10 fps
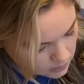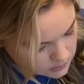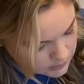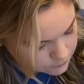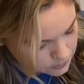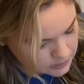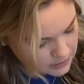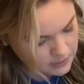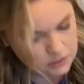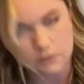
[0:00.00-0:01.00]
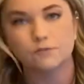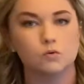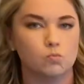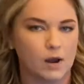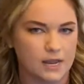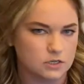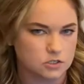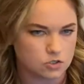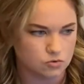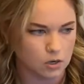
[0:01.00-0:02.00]
different things, different ways
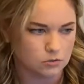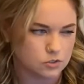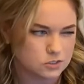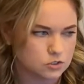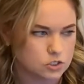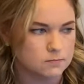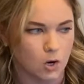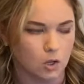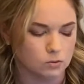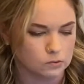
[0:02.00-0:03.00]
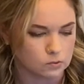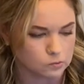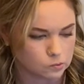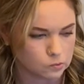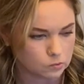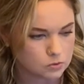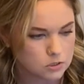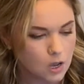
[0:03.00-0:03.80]
to draw just smaller little doodles.